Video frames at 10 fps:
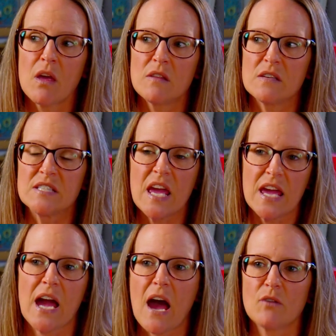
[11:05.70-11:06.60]
to
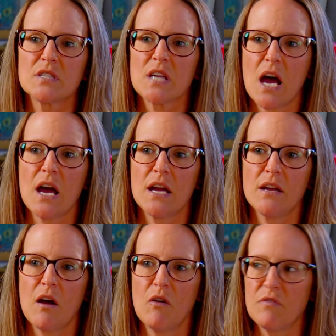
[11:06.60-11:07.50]
take outside
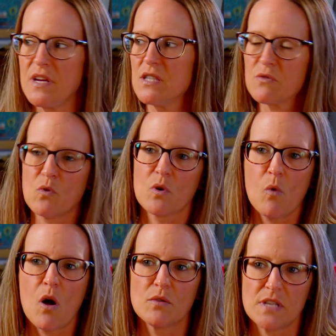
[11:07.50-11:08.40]
of these four
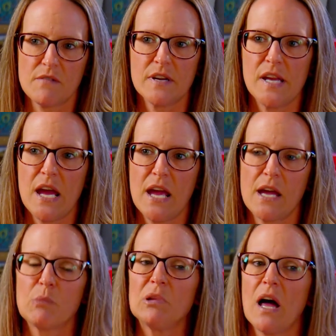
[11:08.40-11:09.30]
walls every day
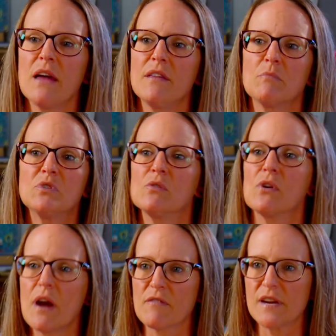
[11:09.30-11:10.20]
and apply them to
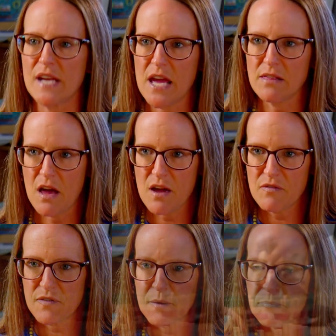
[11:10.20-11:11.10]
their everyday
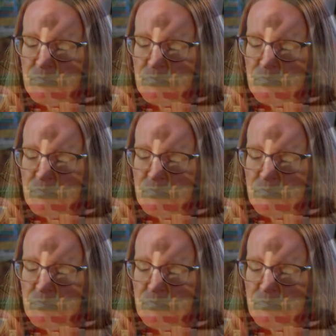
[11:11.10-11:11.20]
life.